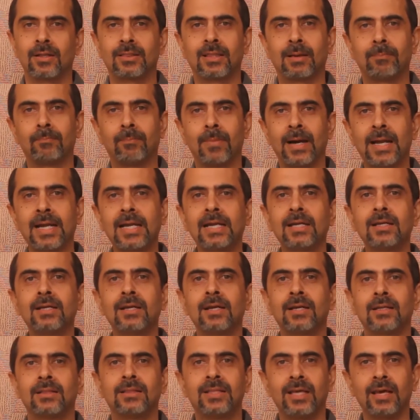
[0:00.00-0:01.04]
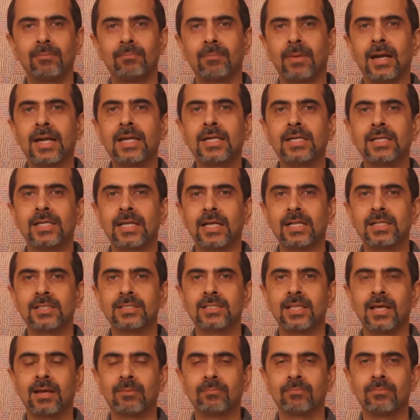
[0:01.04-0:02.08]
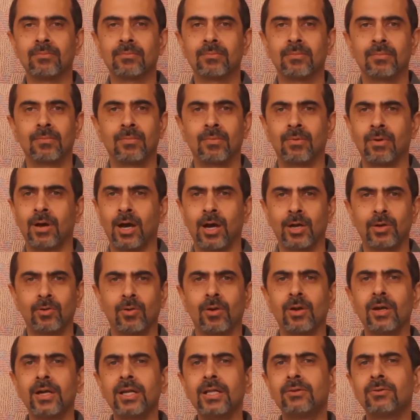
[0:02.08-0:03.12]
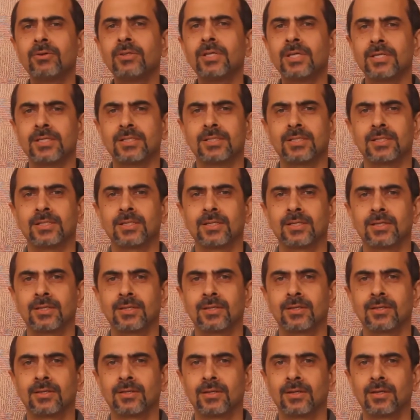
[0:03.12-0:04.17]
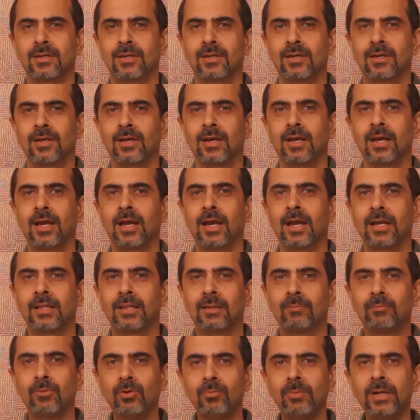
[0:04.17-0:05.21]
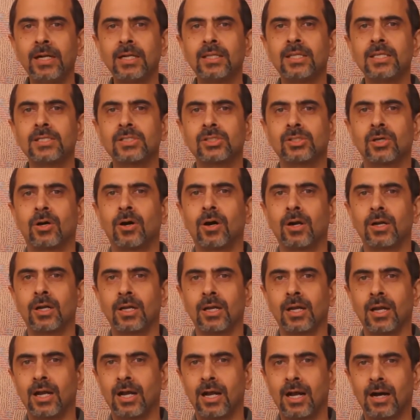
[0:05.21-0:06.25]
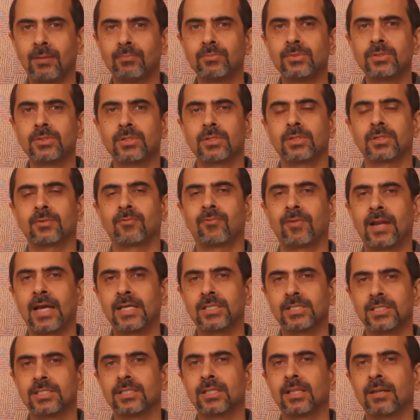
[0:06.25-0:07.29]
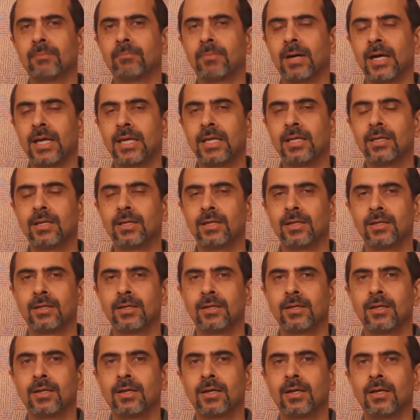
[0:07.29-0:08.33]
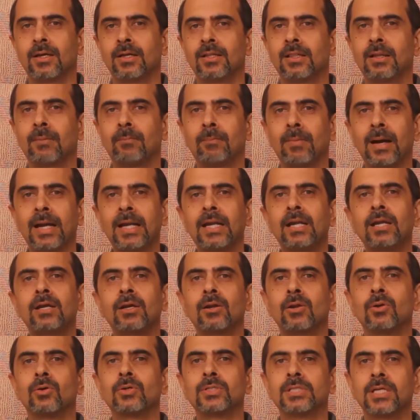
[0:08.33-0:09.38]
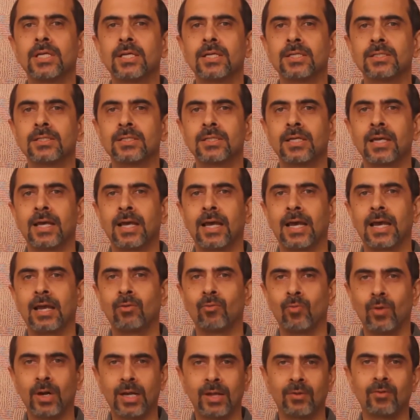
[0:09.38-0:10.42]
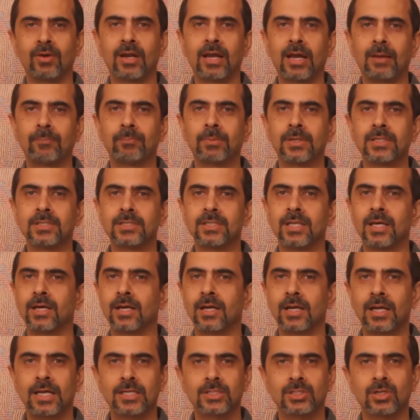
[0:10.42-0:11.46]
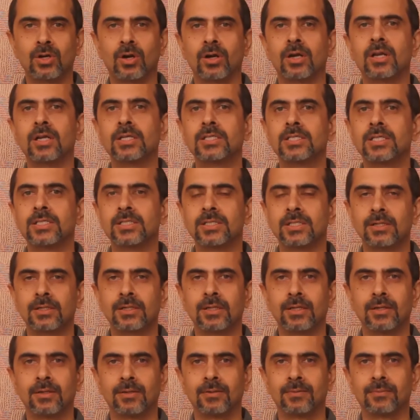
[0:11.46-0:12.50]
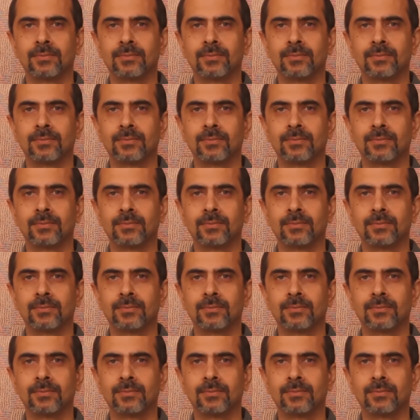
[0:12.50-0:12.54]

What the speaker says: their mind tells them, I already know this. The moment this thought flashes in the mind closes and whatever happens there is not registered.